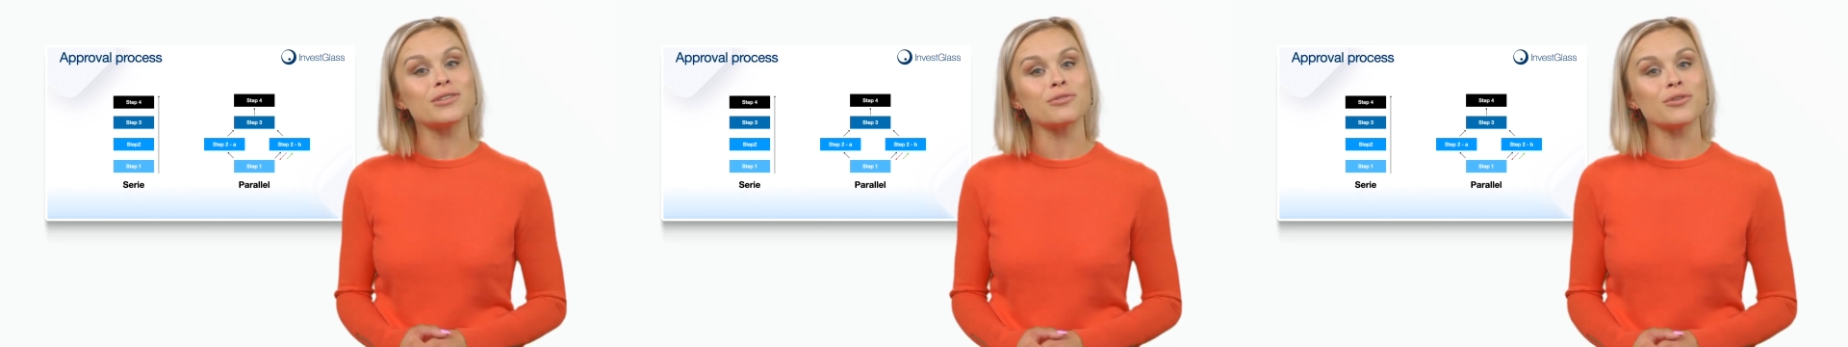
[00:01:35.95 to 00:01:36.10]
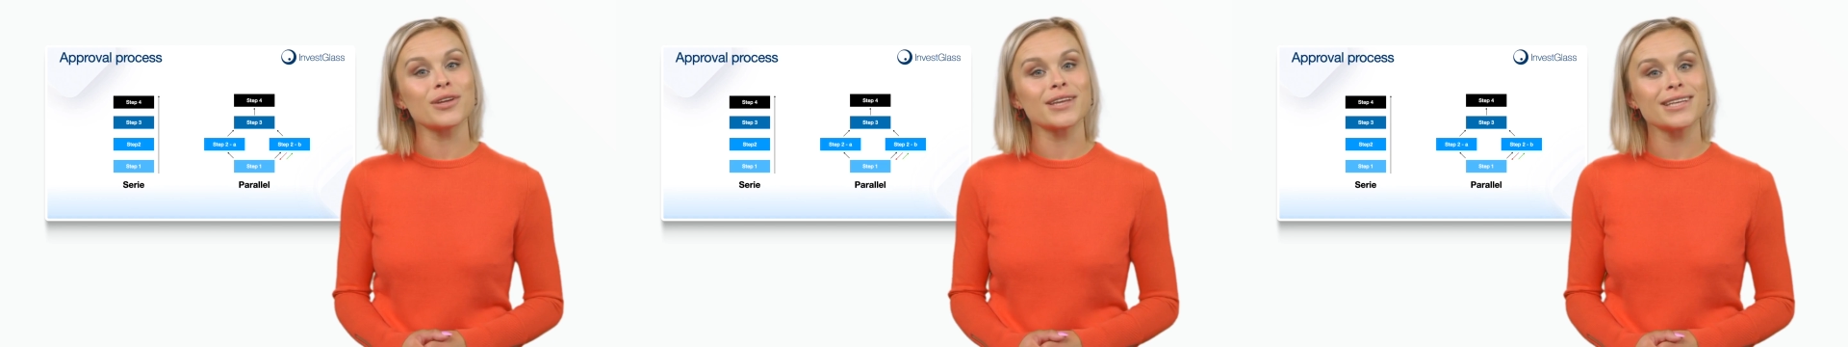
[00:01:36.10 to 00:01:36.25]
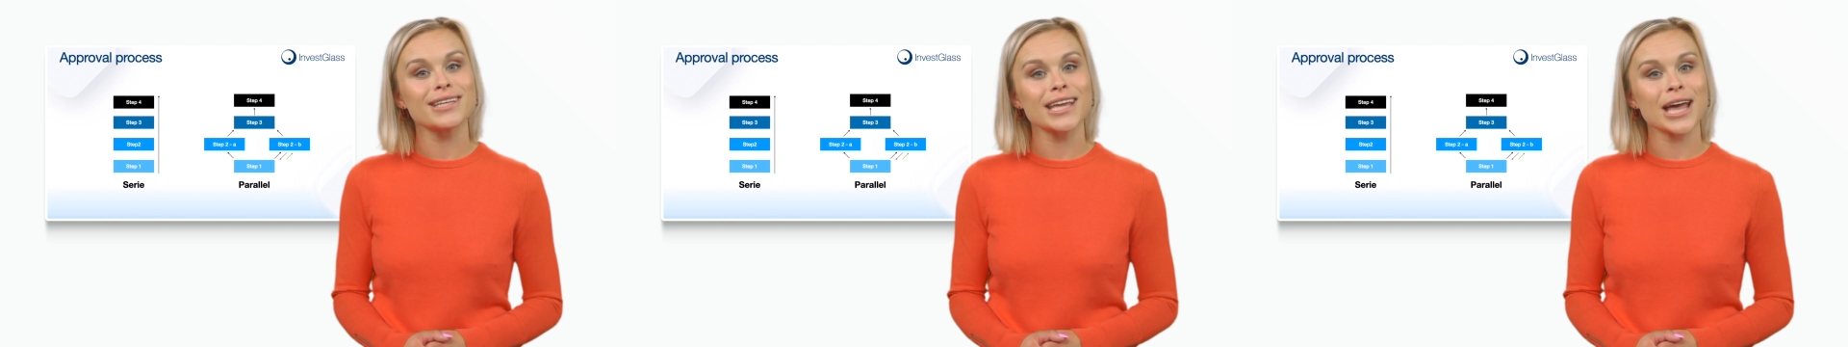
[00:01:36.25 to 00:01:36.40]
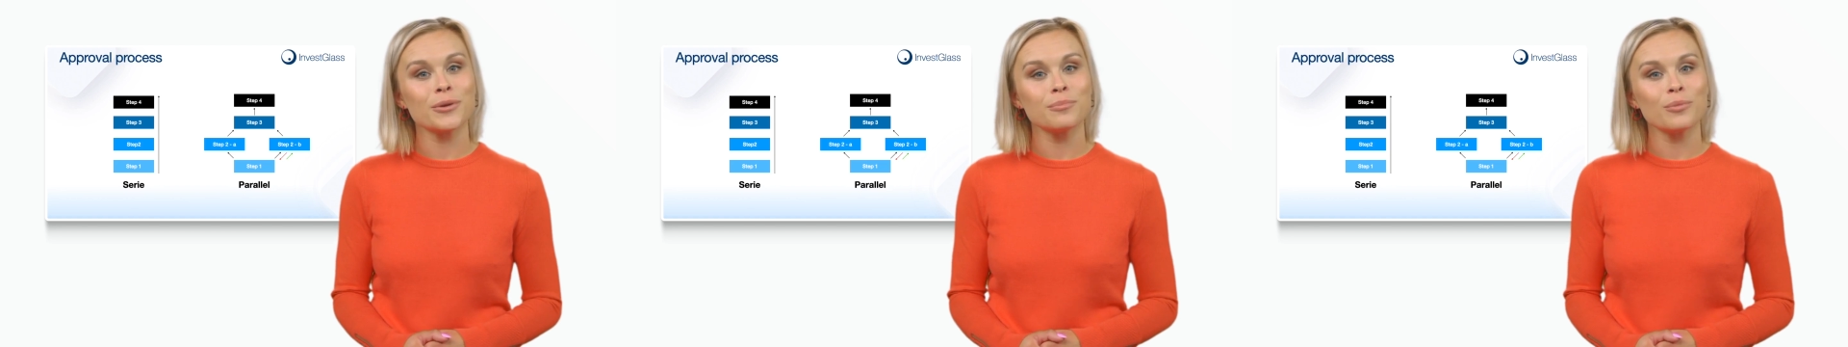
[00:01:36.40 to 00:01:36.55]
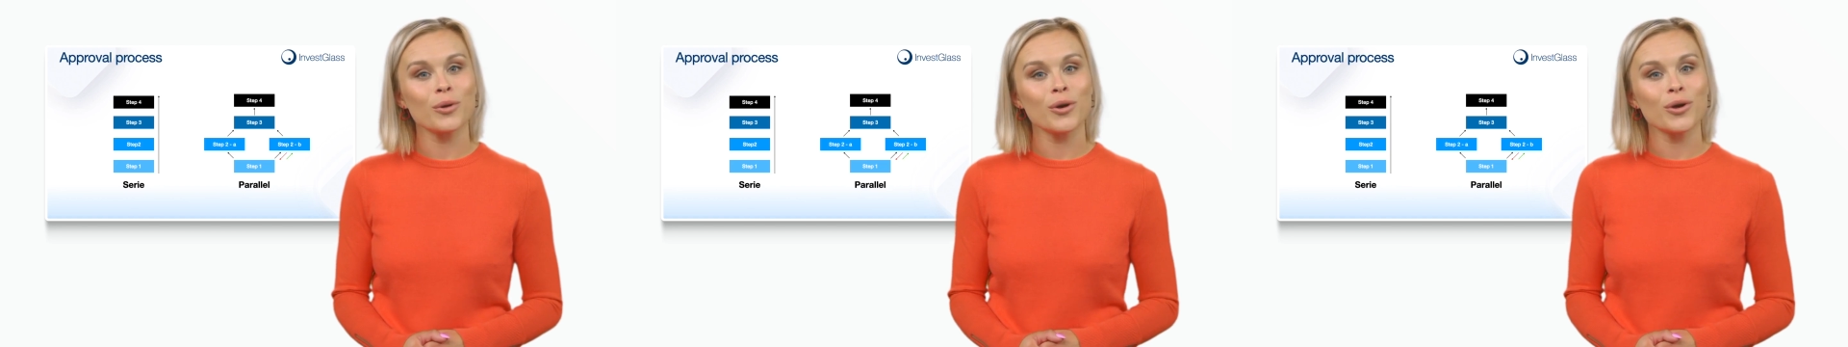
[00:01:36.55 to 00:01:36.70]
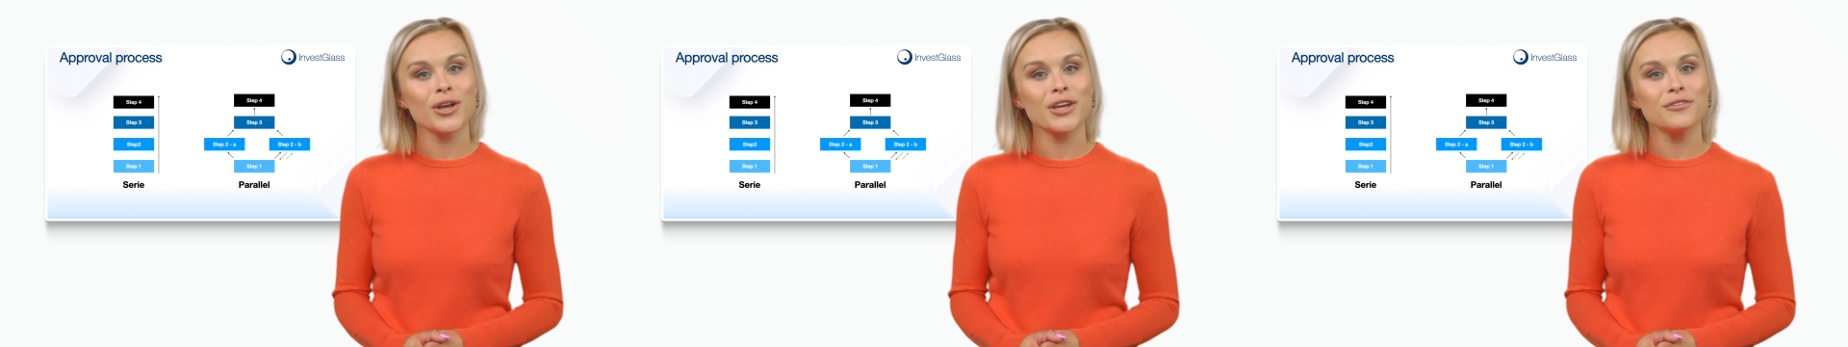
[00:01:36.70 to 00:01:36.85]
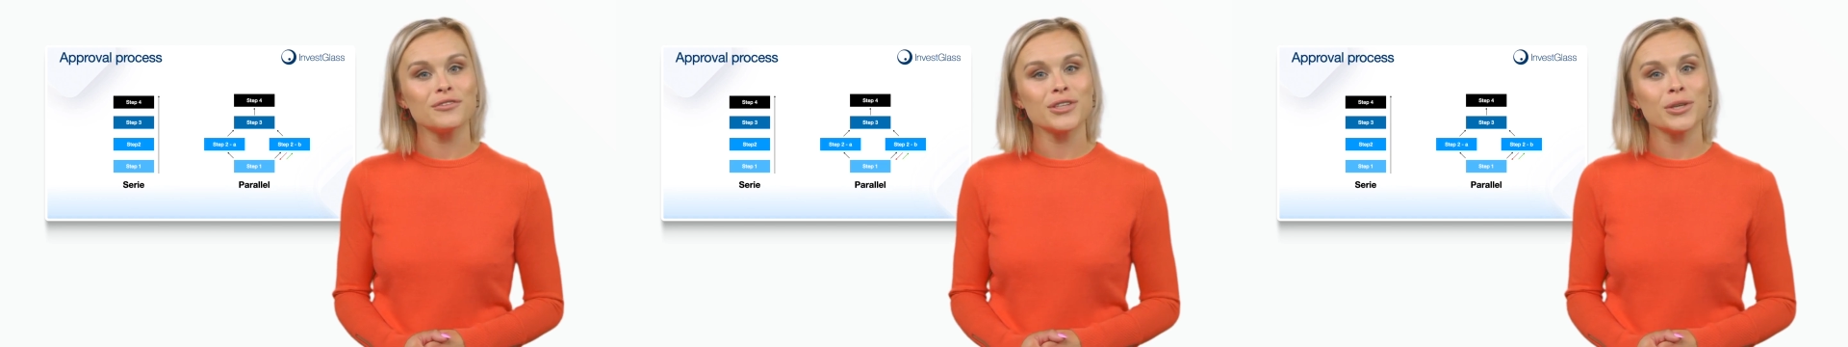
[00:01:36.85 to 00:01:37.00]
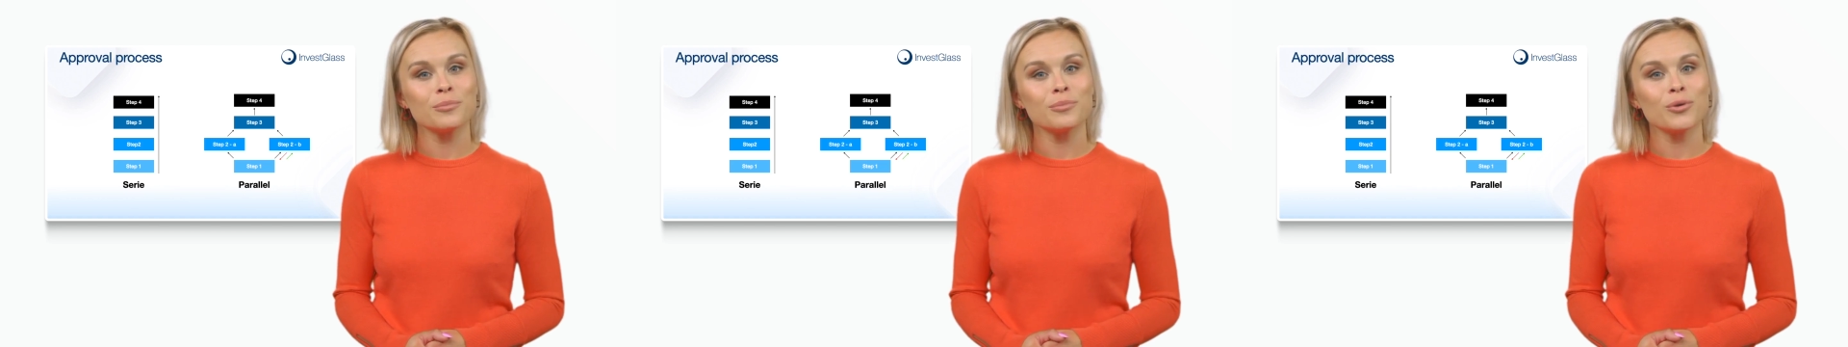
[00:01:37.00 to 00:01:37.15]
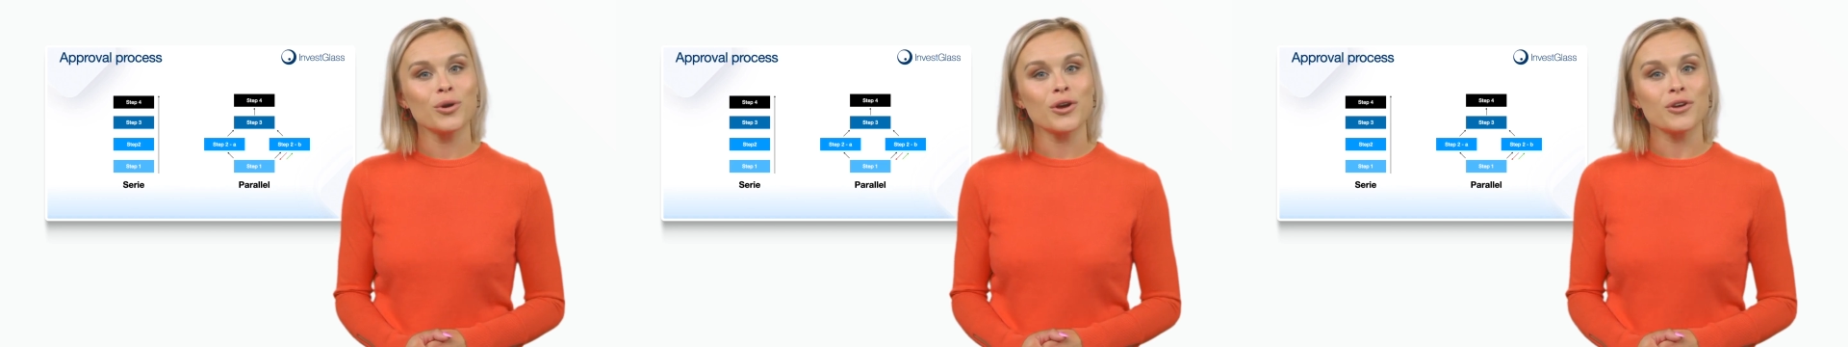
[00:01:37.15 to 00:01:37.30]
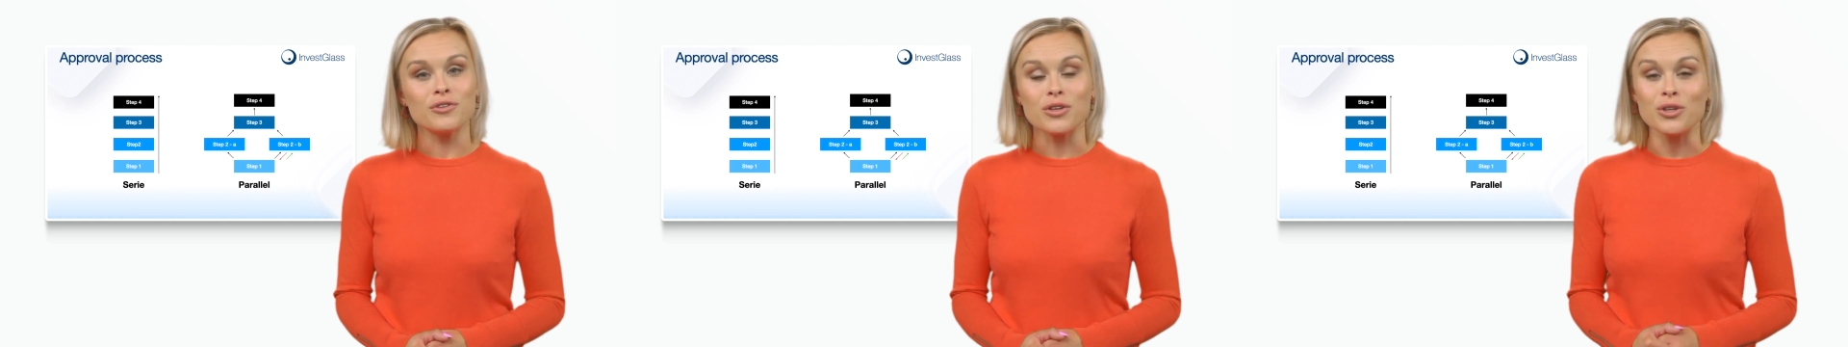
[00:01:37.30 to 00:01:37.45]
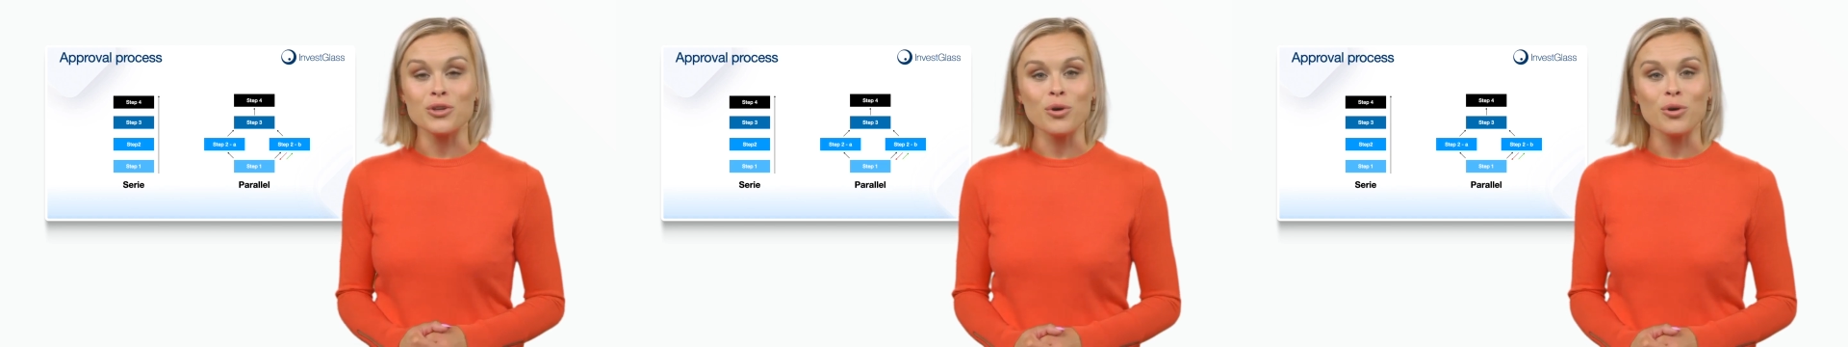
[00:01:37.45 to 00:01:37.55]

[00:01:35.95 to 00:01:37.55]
For example, if an approver